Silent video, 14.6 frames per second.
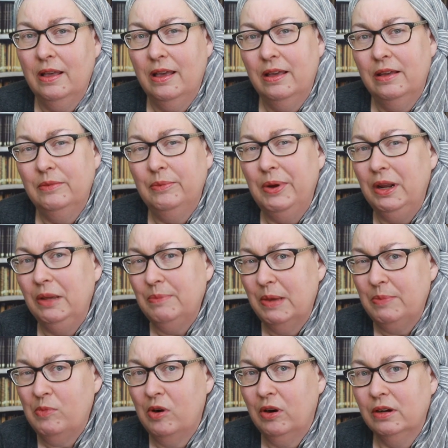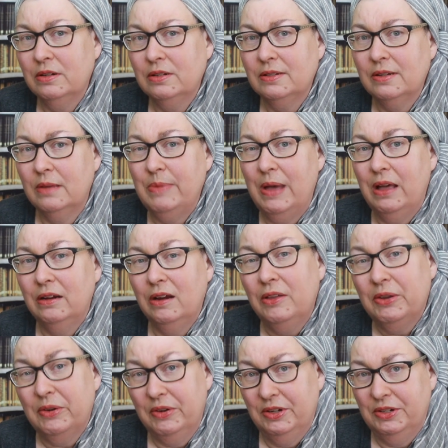and reading memoirs about
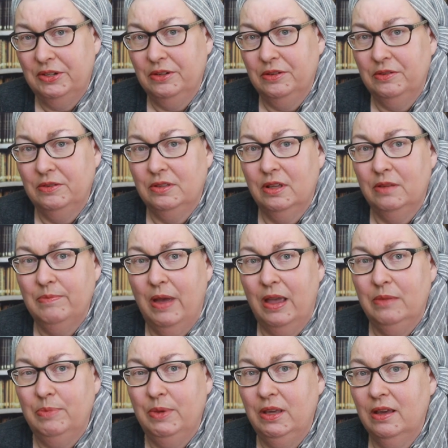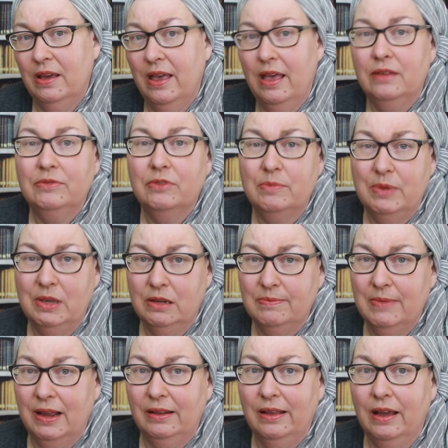other issues that might be ahead for me in
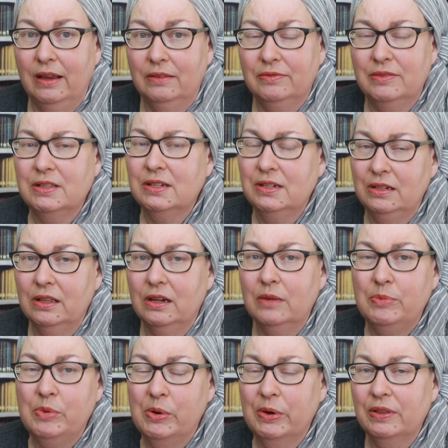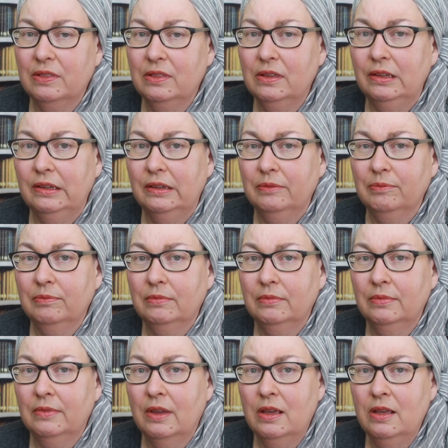my life is still an important thing.
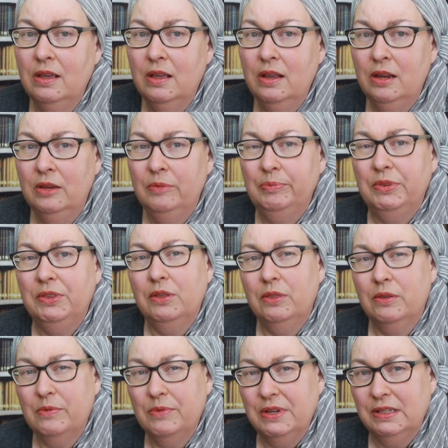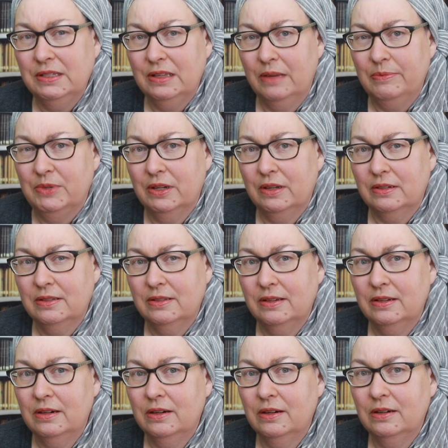But the three subjects
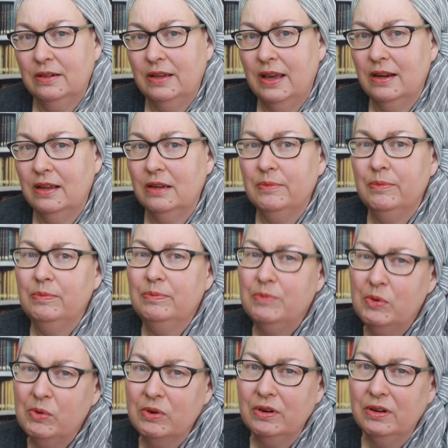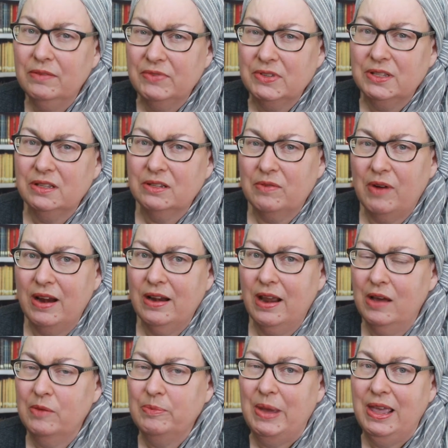that are getting more emphasis right
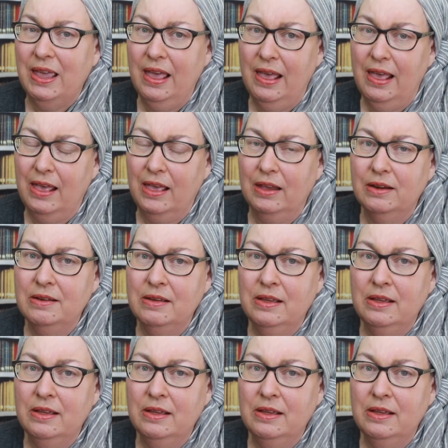now in my head